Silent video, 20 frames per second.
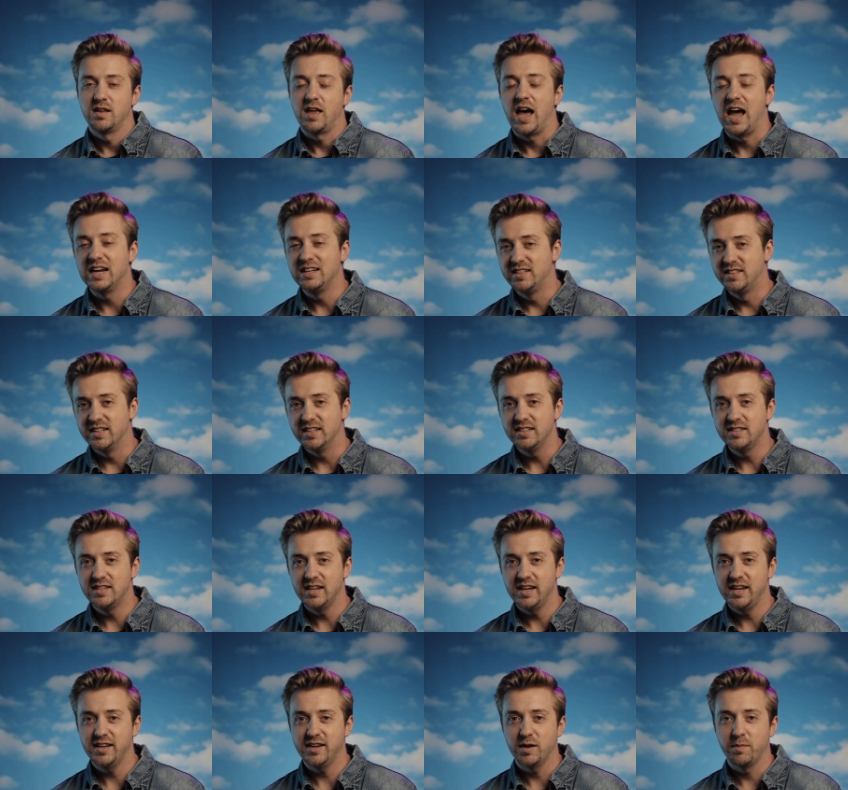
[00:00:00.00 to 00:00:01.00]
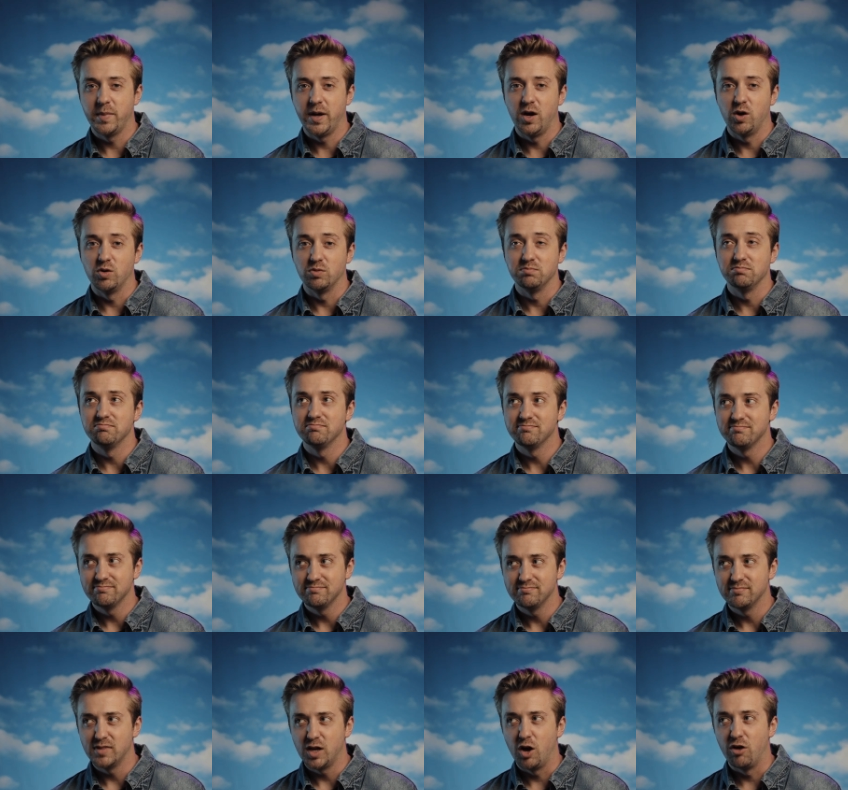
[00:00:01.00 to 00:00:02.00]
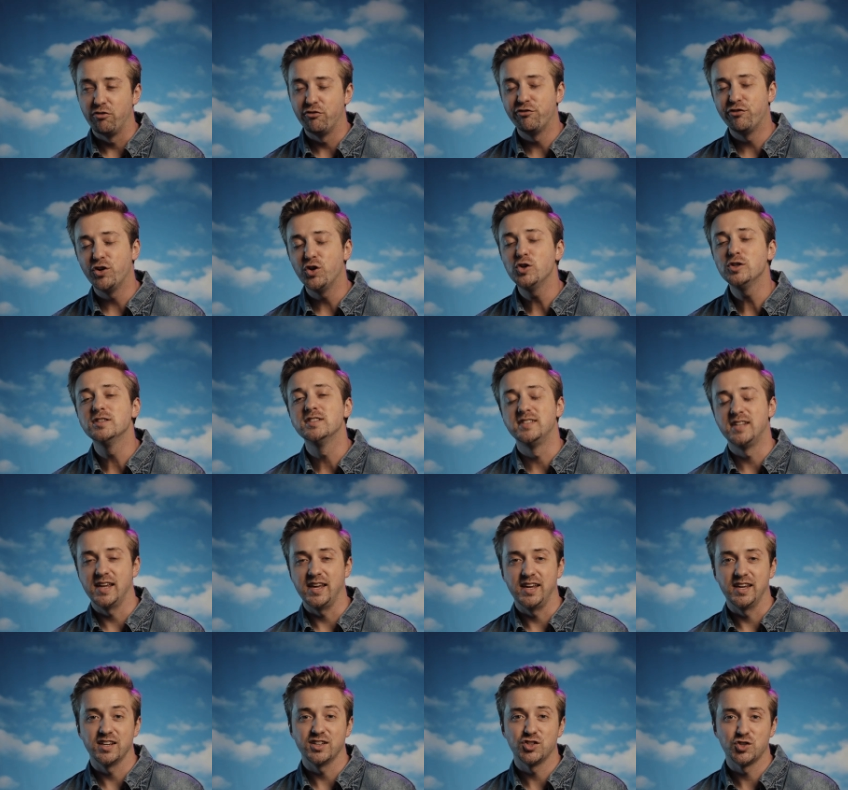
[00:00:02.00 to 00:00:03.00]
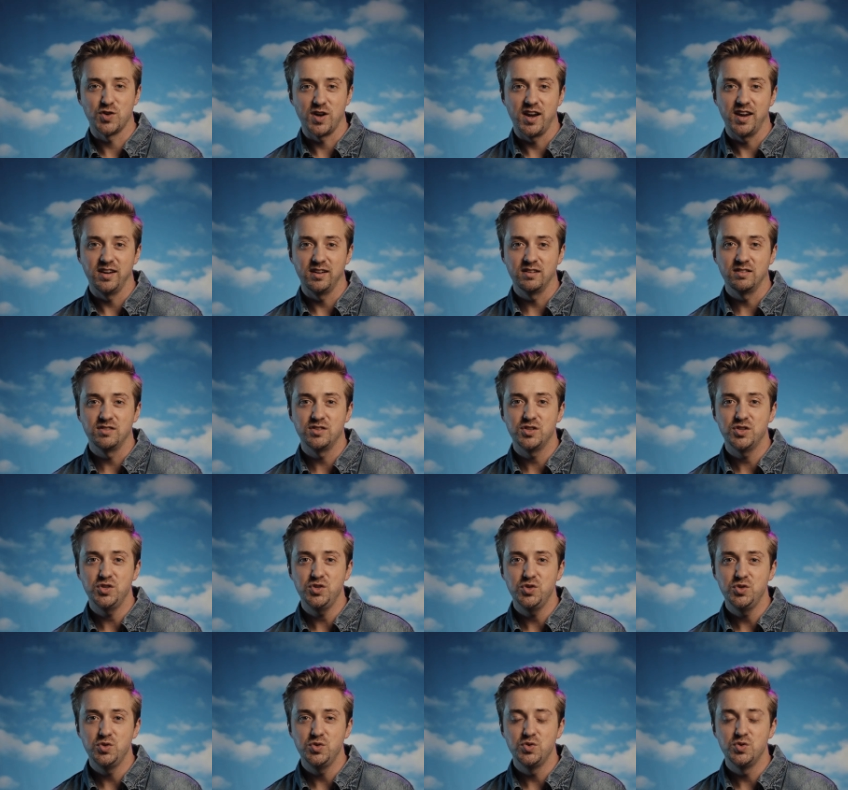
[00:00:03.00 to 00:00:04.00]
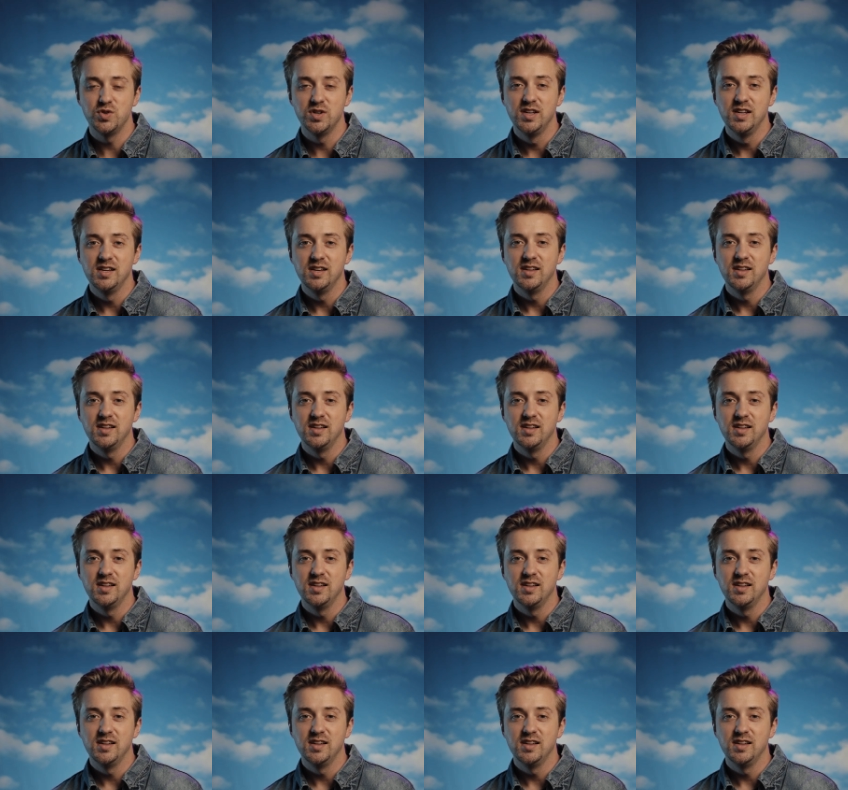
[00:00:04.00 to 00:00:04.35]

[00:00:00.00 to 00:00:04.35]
I did take about a full day trying to